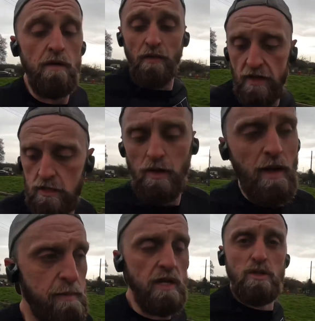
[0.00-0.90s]
I think it's going to
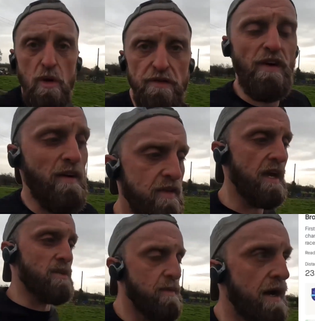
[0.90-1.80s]
end up being a
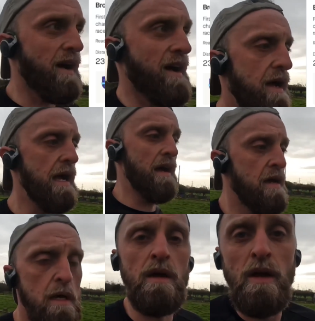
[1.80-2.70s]
25k, like that,
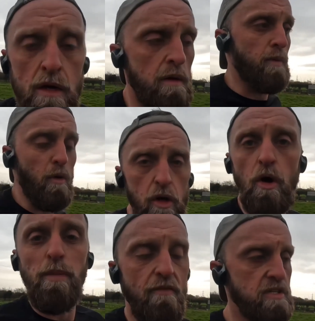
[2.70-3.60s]

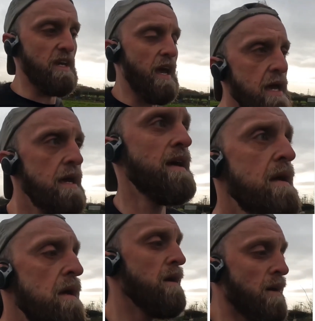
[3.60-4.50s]
broken up obviously,
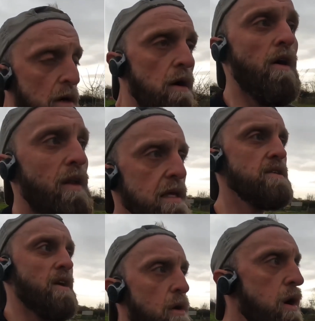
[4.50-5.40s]
all
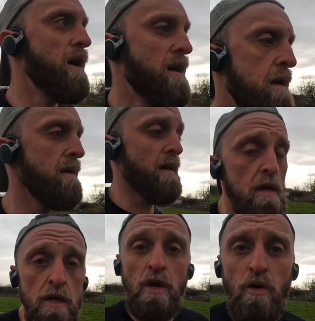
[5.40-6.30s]
in. So
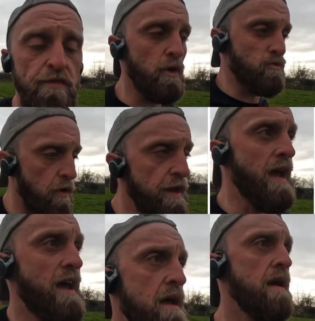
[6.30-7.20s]
good first run.